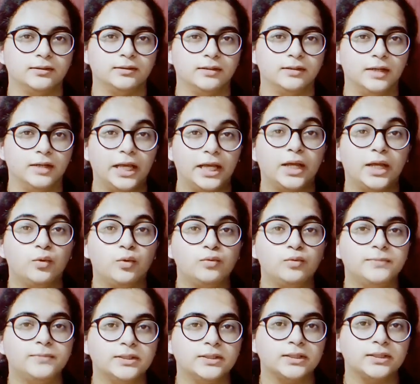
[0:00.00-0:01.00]
I
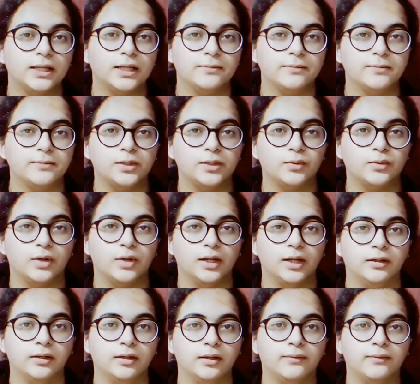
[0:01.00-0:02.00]
hope this helped you,
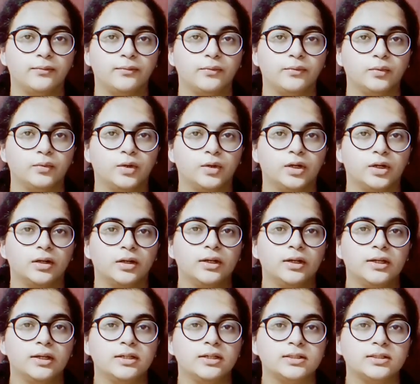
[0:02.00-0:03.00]
and if you are
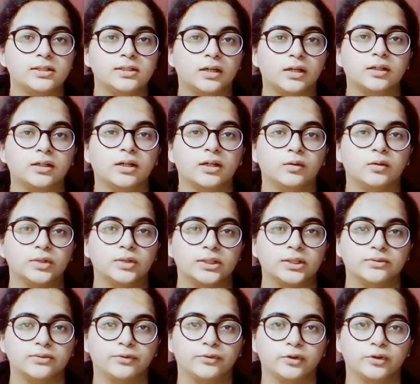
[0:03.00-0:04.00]
starting out
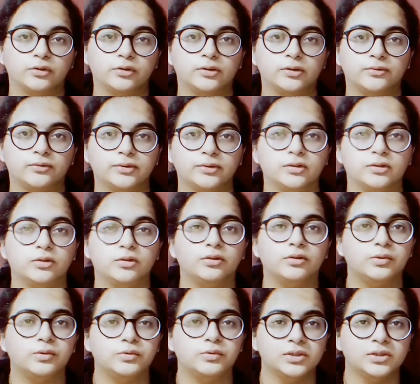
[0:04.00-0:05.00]
as a photographer or
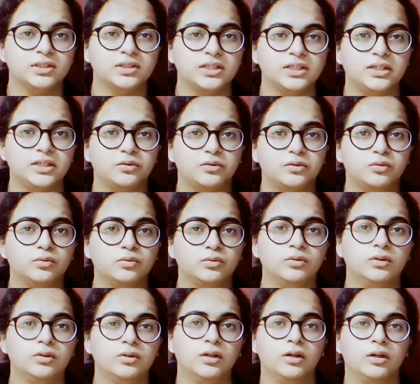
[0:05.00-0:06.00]
you just need to
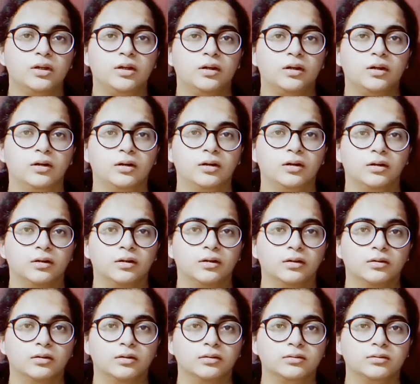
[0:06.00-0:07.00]

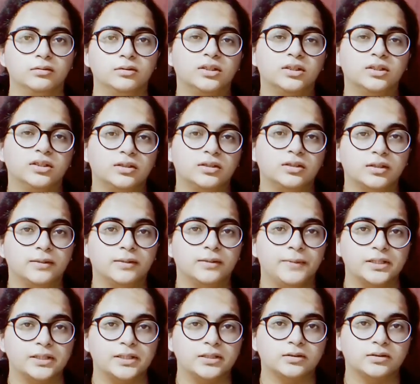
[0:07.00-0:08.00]
learn the
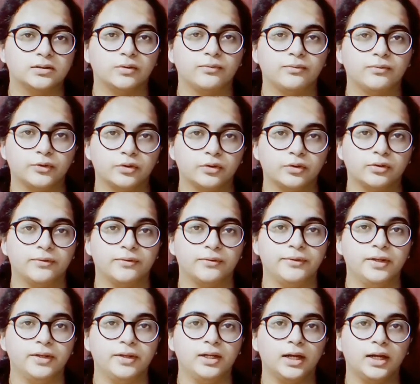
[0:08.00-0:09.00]
basics of
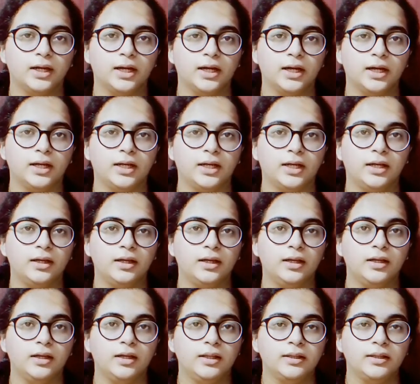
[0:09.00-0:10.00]
photography, I
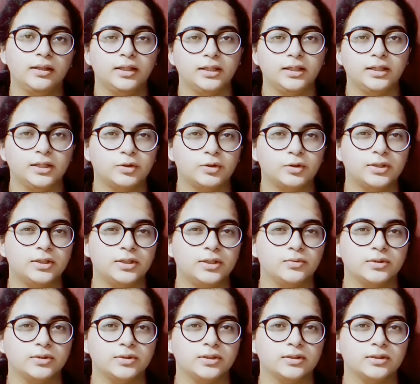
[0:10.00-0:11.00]
think you can
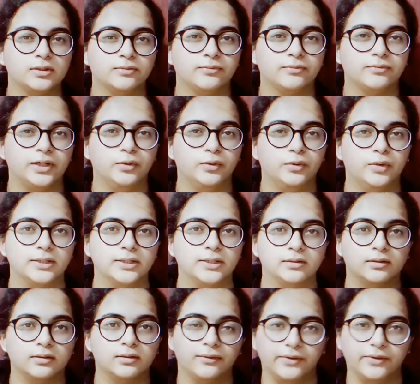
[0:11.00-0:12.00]
use this video as
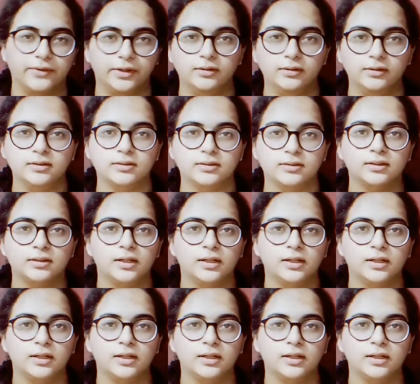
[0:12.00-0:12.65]
a reference.